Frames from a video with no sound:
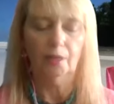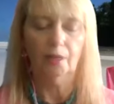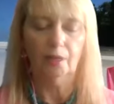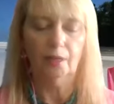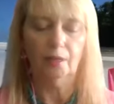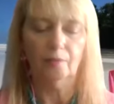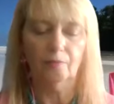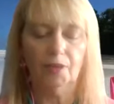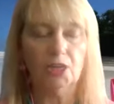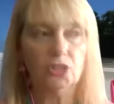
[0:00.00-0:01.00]

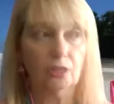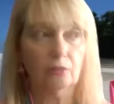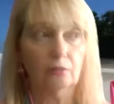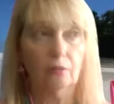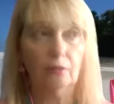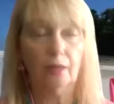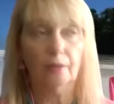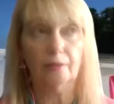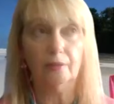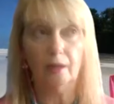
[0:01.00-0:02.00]
Venetian
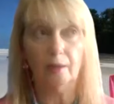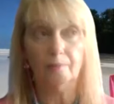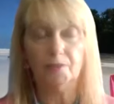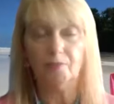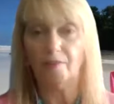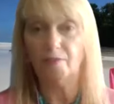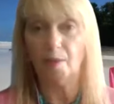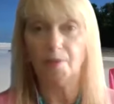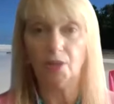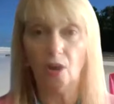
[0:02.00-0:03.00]
and divine
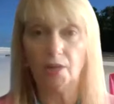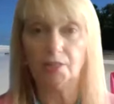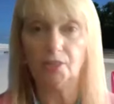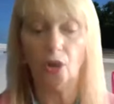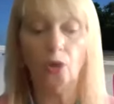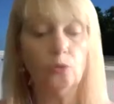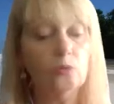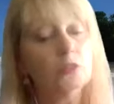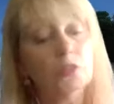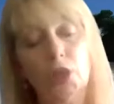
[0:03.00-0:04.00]
feminine goddess
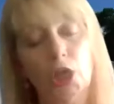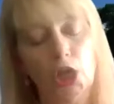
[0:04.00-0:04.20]
codes